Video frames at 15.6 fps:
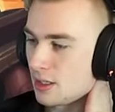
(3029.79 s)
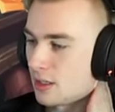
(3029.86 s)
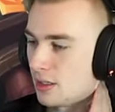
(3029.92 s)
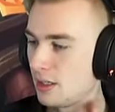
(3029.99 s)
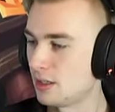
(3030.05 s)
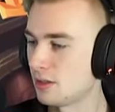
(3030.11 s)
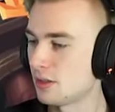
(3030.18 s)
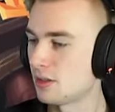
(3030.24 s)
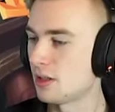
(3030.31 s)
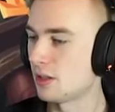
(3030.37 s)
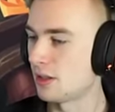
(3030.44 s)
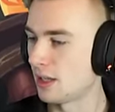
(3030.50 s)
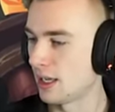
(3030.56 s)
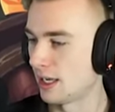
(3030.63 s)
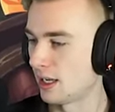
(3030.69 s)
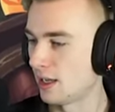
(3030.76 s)
Here's the
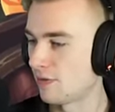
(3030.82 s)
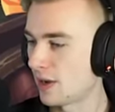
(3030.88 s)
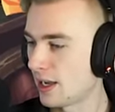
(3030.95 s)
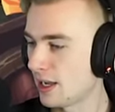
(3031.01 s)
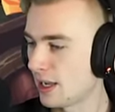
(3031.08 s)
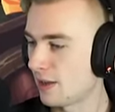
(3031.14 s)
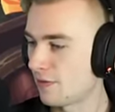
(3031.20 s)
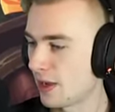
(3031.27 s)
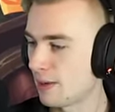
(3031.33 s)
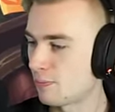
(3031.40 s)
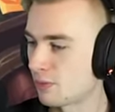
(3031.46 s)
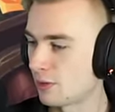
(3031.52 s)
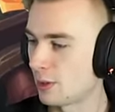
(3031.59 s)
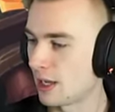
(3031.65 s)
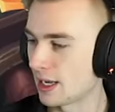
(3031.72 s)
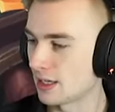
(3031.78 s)
thing. If I if I
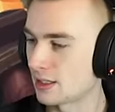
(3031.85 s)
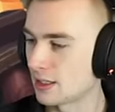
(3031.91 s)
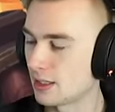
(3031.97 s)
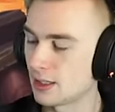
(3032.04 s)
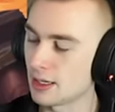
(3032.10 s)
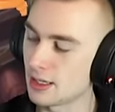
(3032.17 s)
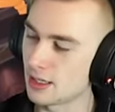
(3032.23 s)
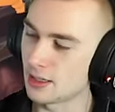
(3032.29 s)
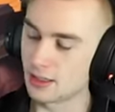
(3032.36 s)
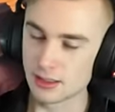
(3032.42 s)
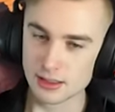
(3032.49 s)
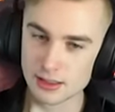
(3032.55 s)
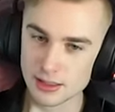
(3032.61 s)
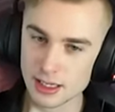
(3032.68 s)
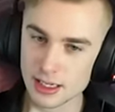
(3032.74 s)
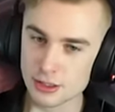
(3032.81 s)
predict, it,
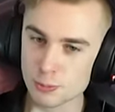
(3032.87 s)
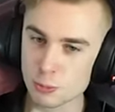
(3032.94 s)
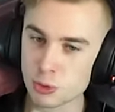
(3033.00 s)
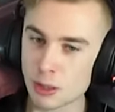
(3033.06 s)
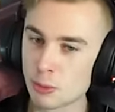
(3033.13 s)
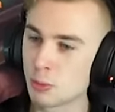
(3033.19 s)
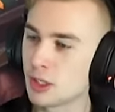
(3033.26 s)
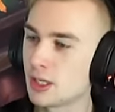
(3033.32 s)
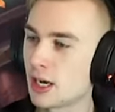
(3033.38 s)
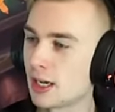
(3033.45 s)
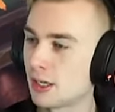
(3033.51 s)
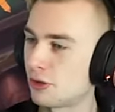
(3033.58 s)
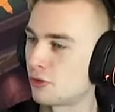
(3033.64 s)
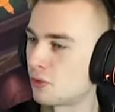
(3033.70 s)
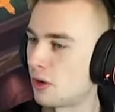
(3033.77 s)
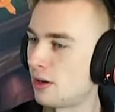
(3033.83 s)
it's probably not
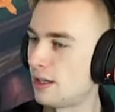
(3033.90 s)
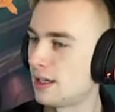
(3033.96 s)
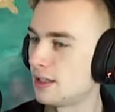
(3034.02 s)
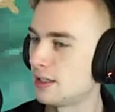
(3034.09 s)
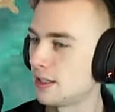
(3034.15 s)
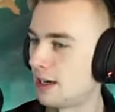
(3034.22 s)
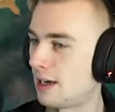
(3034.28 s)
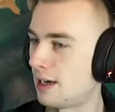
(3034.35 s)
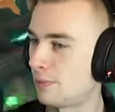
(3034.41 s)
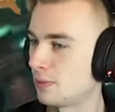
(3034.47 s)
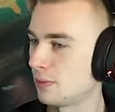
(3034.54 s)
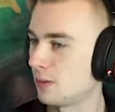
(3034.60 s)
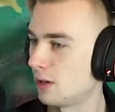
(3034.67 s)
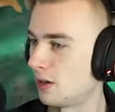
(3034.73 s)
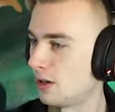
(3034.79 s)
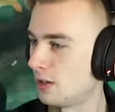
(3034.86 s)
drawing the top
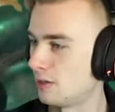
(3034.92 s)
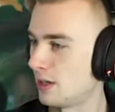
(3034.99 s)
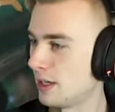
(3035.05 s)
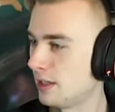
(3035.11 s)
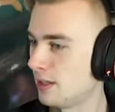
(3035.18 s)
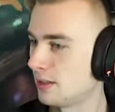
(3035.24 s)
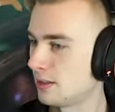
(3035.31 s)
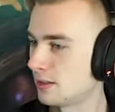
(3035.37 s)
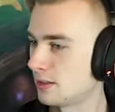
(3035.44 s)
card, right?